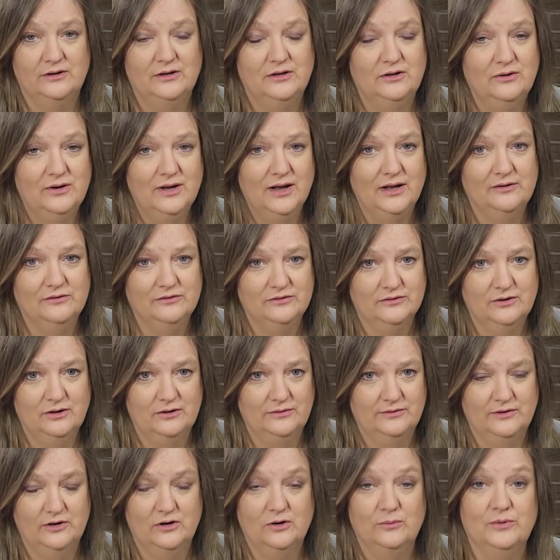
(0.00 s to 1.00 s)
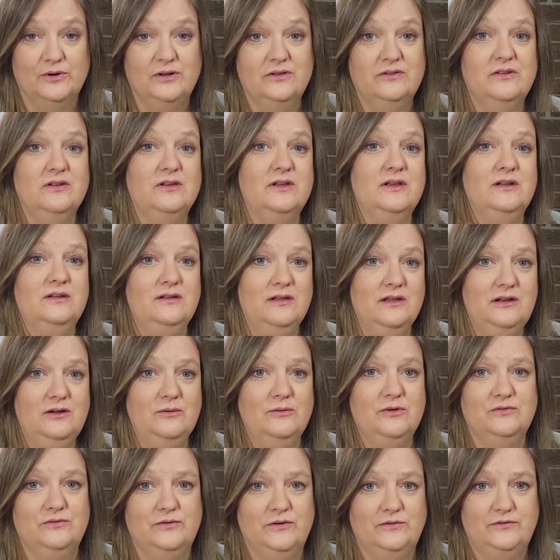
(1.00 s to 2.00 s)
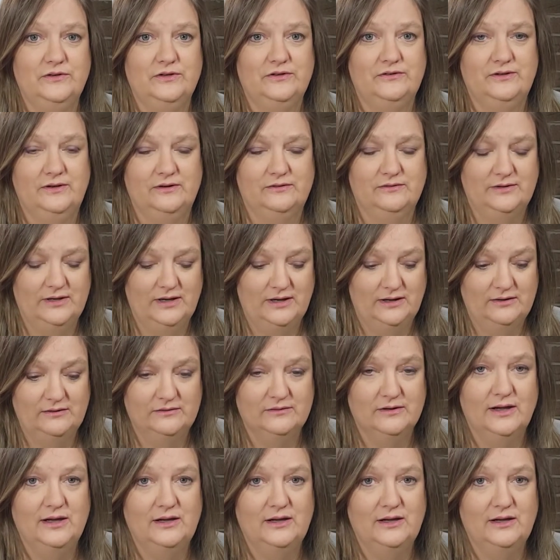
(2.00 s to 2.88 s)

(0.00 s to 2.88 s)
You can start there, but it's a continuous 56 days,